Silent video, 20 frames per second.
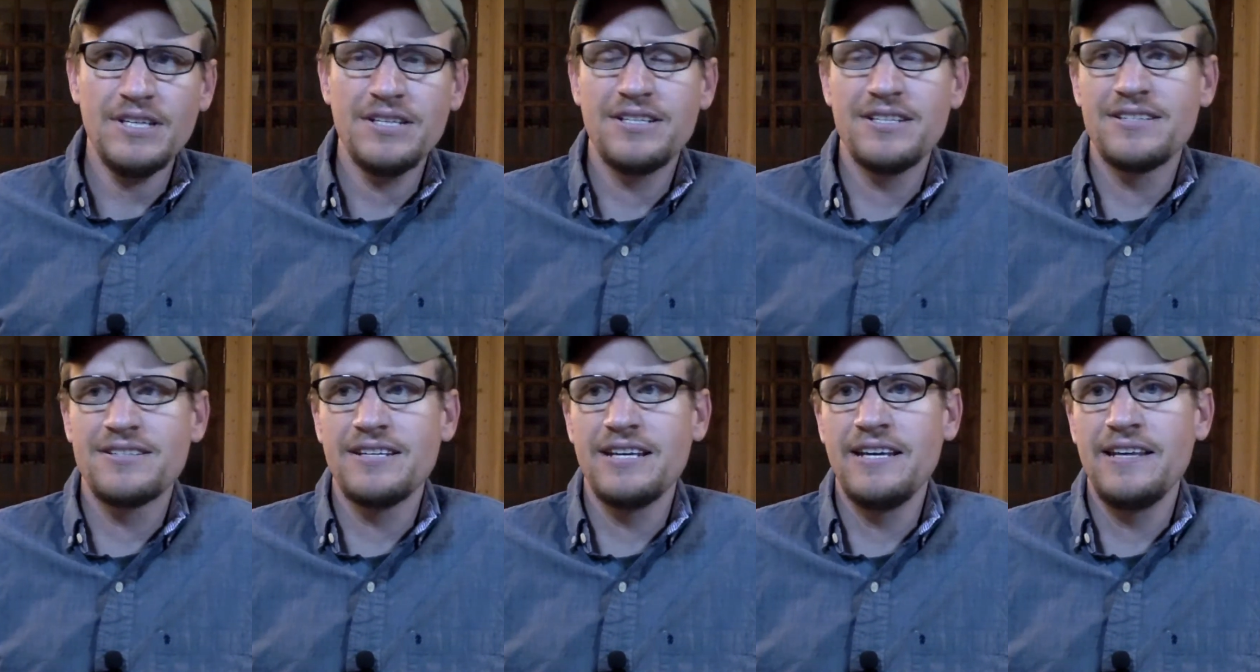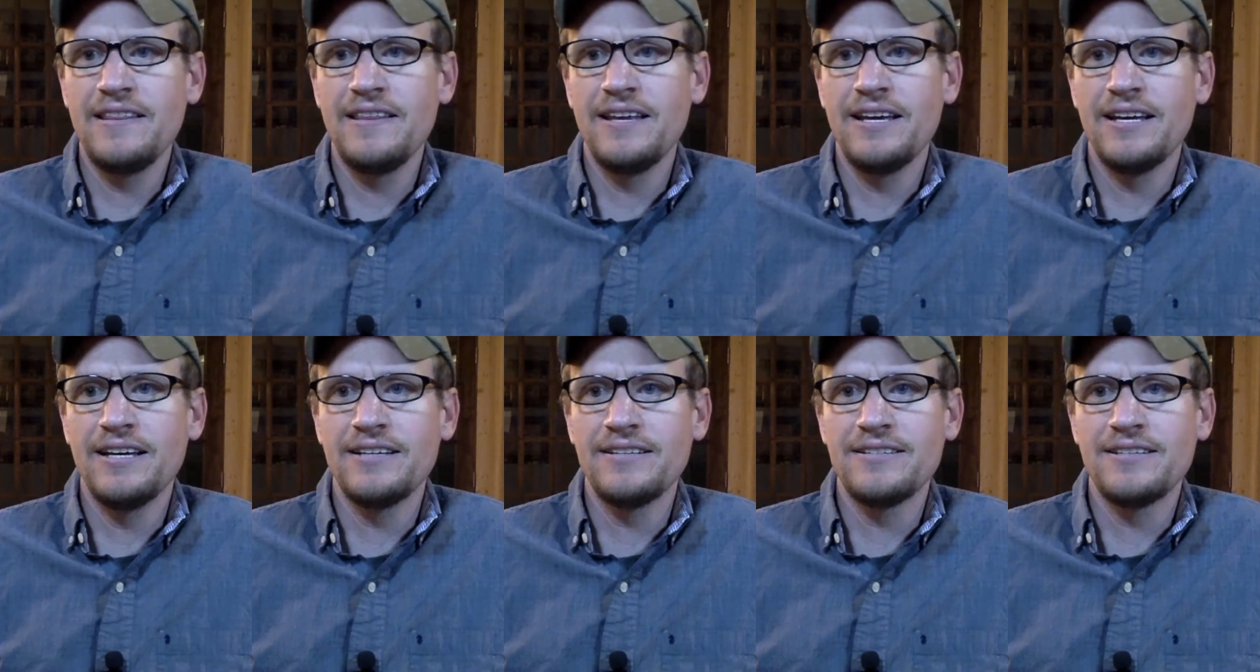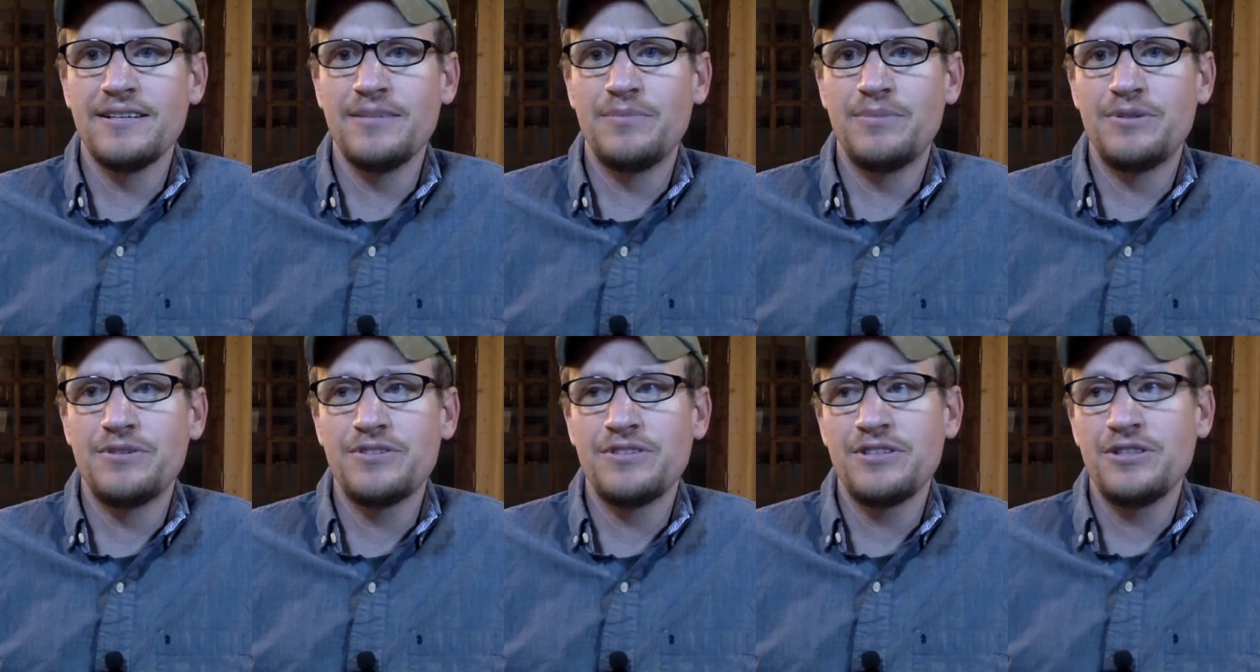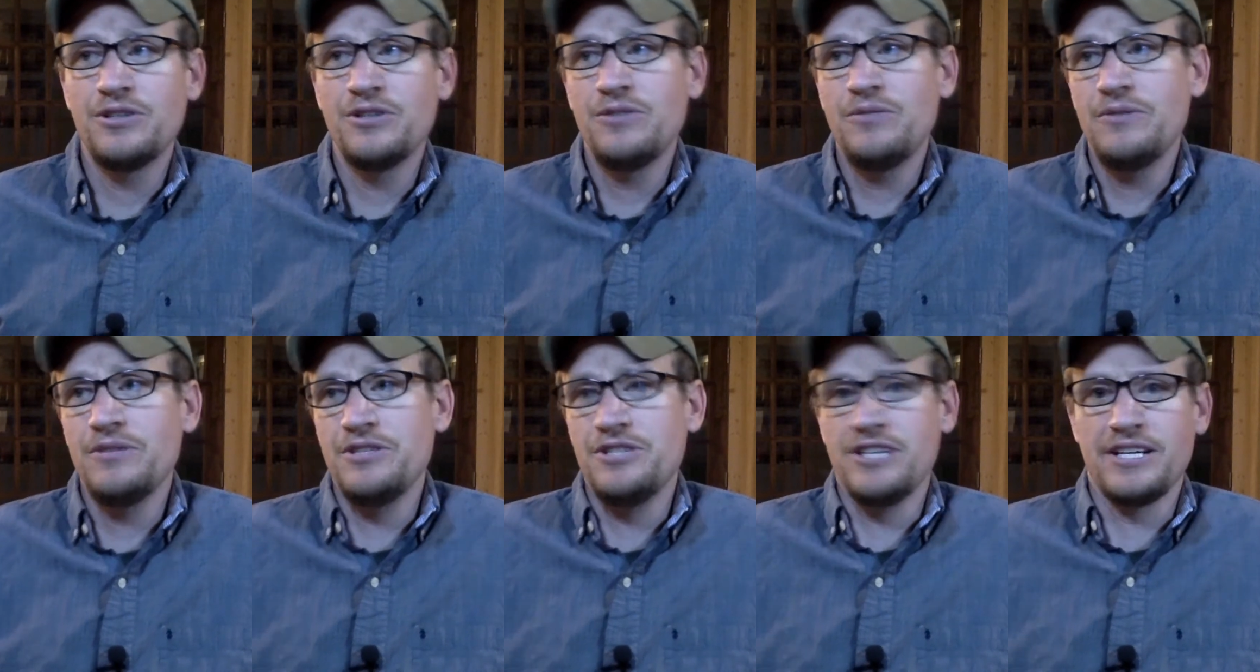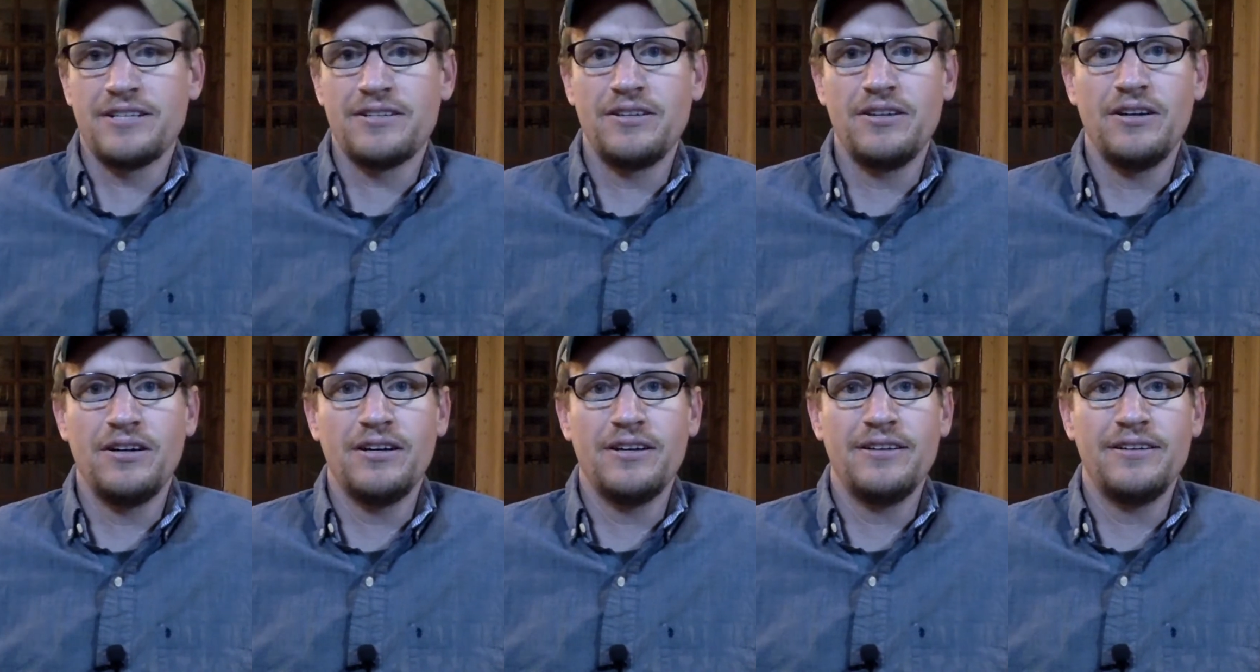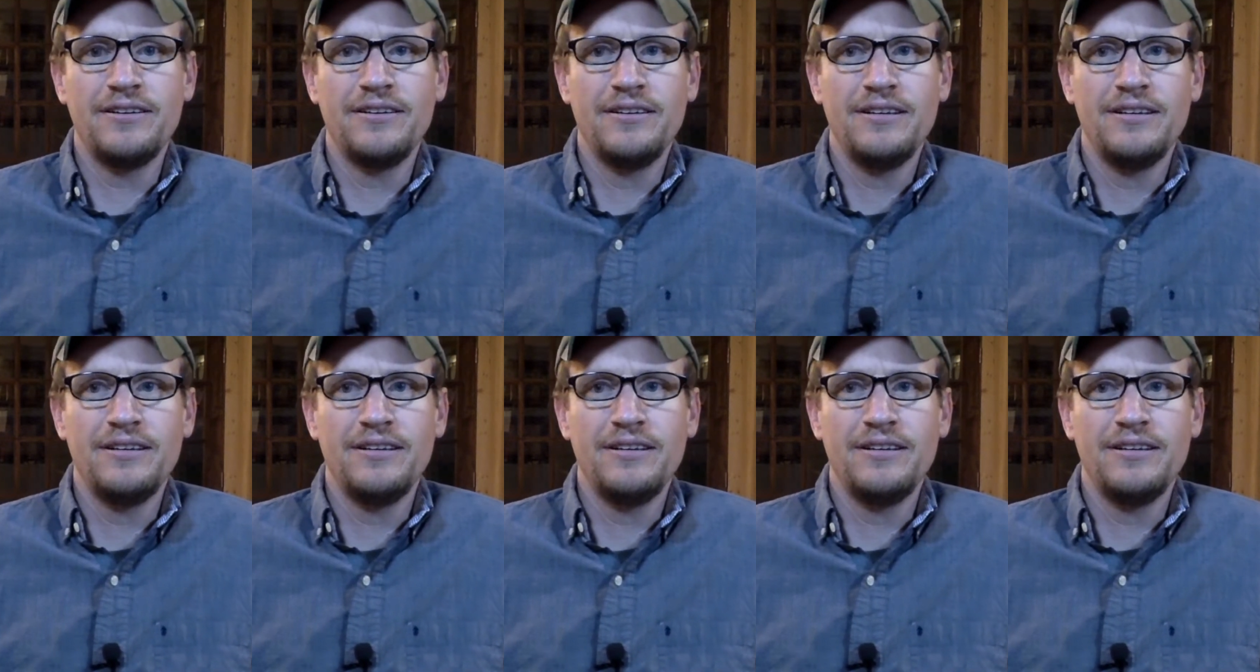say that a person could reject God